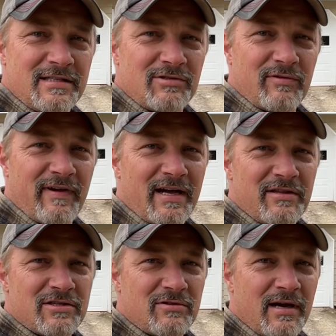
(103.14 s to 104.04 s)
we've had
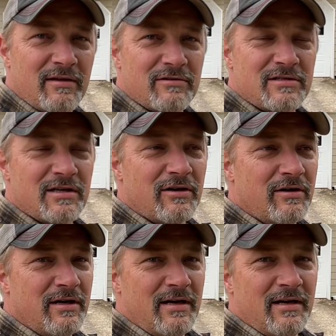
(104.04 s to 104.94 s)
this trailer, so
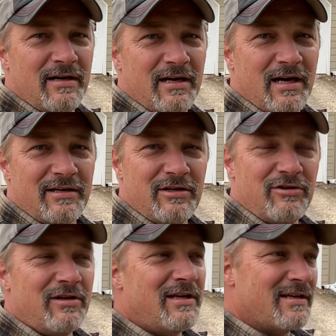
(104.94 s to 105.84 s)
I do
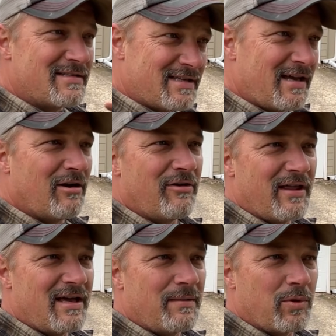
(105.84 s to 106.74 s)
need to set all
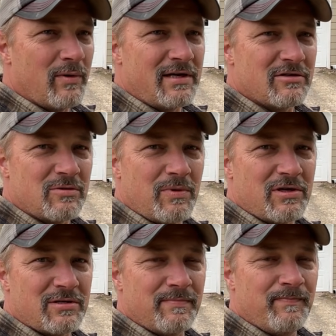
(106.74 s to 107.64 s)
that up, the weight
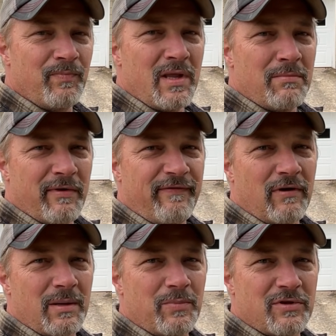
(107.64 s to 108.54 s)
distribution,
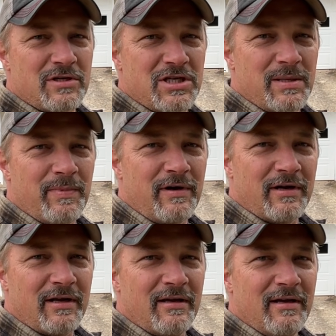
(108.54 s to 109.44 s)
before I put the Jeep on
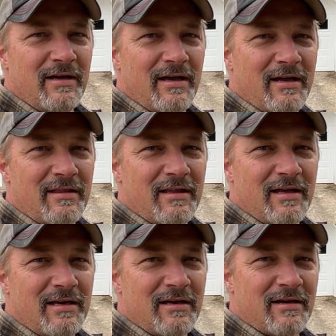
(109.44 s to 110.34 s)
it, and
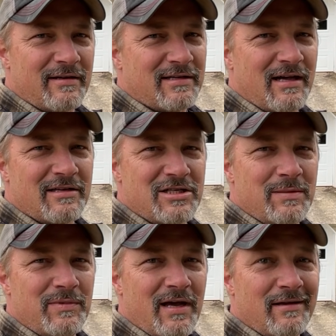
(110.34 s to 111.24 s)
then tie the
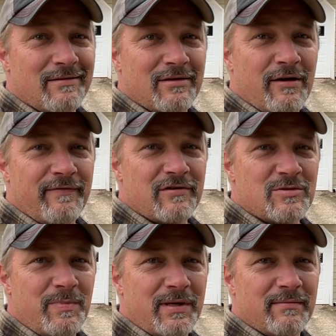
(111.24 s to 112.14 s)
Jeep down and go for a
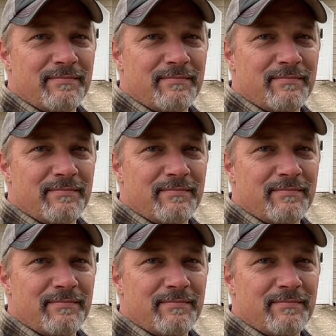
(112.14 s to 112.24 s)
spin.